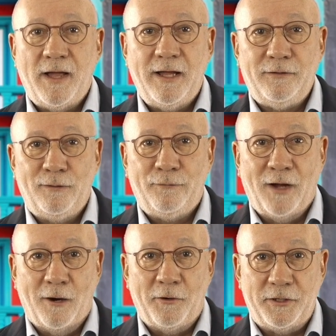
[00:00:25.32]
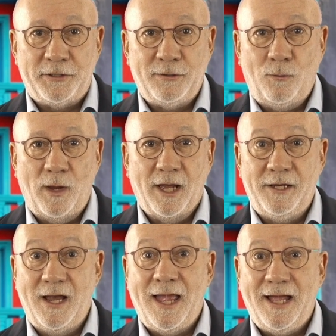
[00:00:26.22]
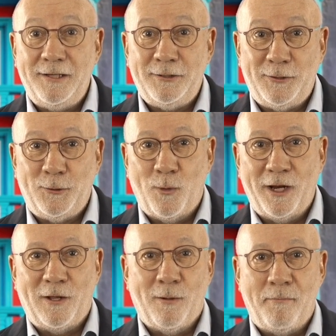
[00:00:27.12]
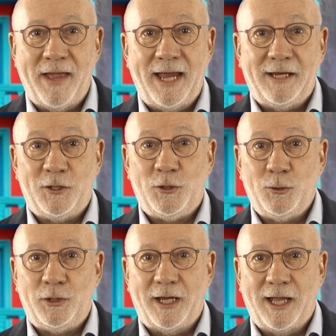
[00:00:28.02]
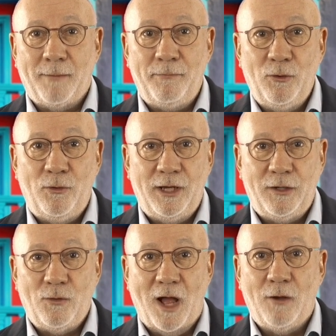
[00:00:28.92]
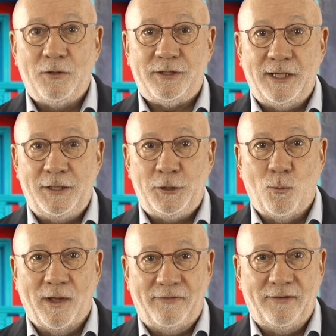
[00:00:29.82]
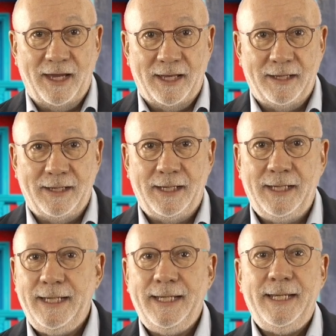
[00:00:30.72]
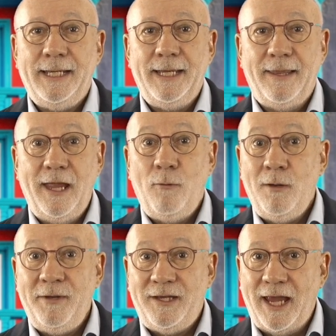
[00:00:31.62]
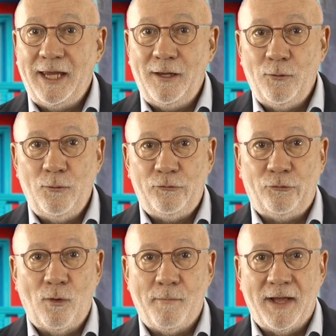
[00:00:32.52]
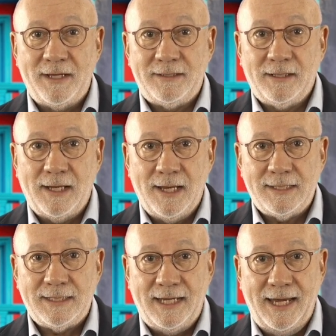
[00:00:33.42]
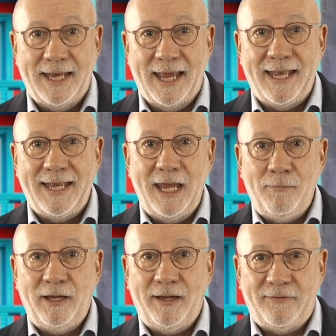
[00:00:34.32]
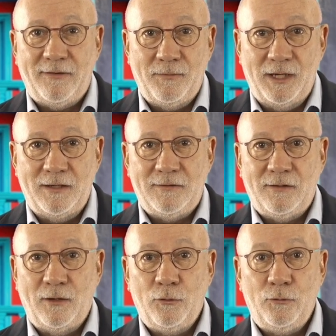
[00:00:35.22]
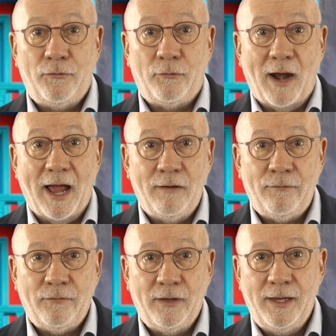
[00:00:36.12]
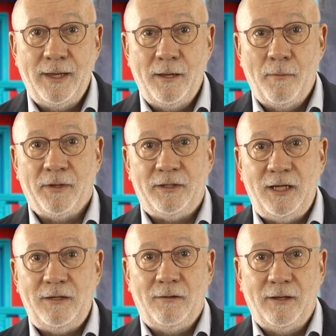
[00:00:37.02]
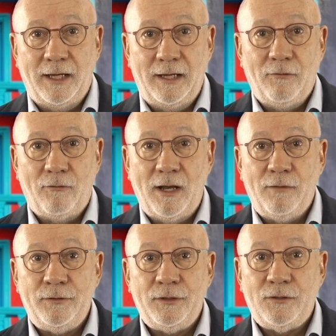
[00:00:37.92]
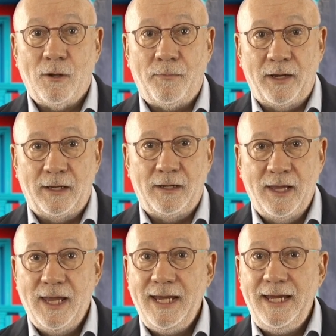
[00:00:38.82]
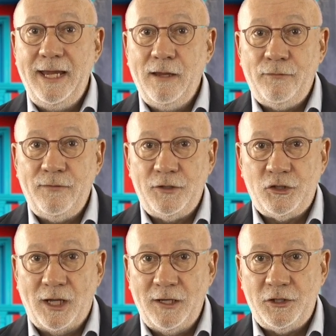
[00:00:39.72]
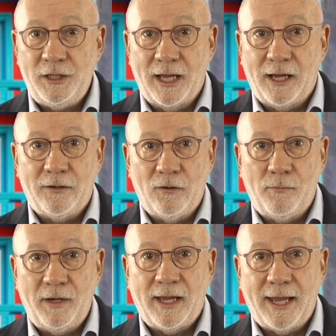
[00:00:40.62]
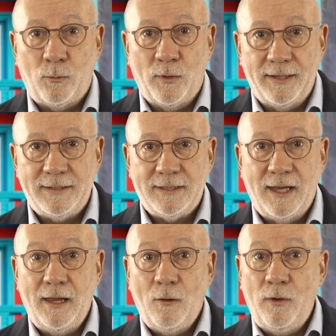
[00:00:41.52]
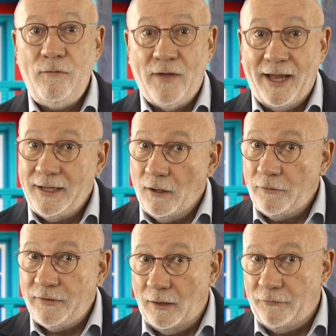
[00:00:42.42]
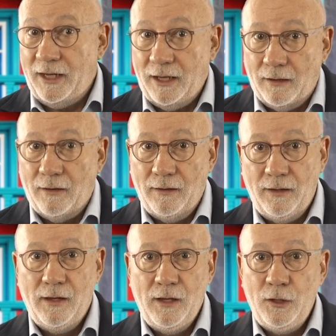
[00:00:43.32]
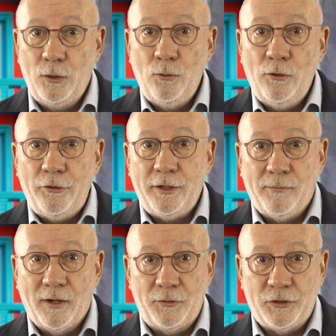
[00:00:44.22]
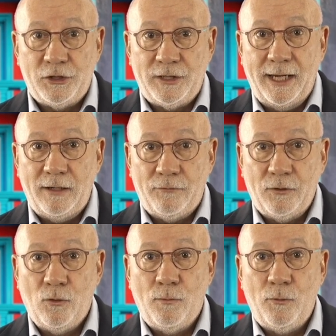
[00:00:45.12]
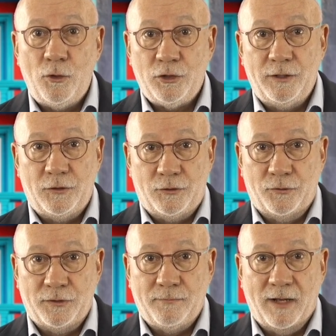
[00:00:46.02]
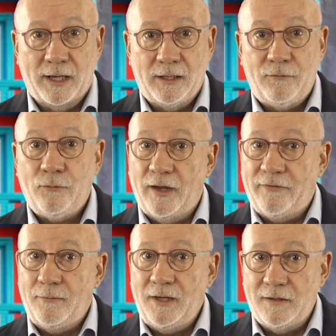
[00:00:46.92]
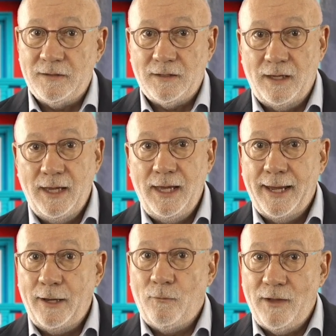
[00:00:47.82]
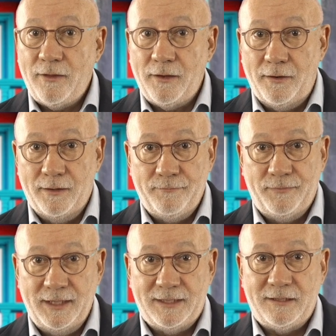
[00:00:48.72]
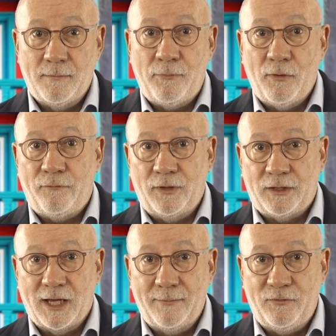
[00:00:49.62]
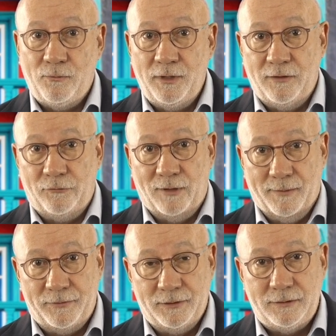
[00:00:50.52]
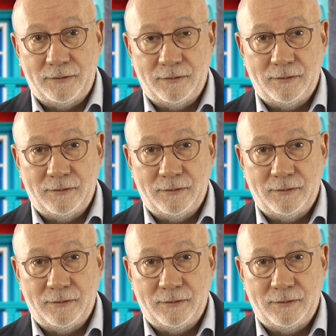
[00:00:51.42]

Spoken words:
partner of ours, we are delighted to welcome back InsurTech Hub Munich to our stage once again. They will be taking you through a masterclass in enabling SMEs to thrive, a particularly relevant topic, given the challenging economic headwinds we find ourselves in. You'll learn about the state of the commercial insurance market for SMEs and whether it's the perfect time to be disrupted,